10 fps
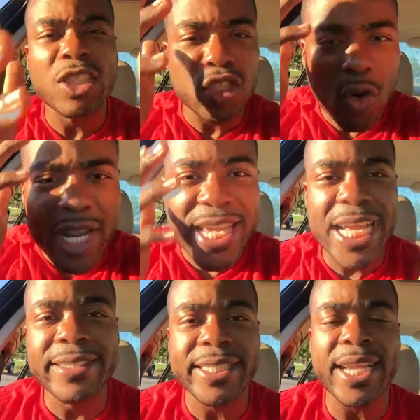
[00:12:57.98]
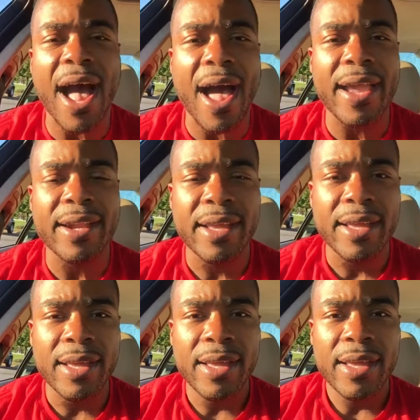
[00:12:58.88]
on the inside.
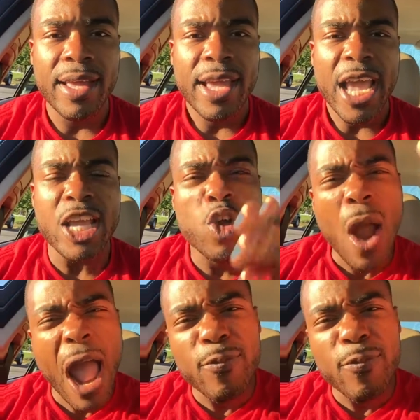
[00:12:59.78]
And you have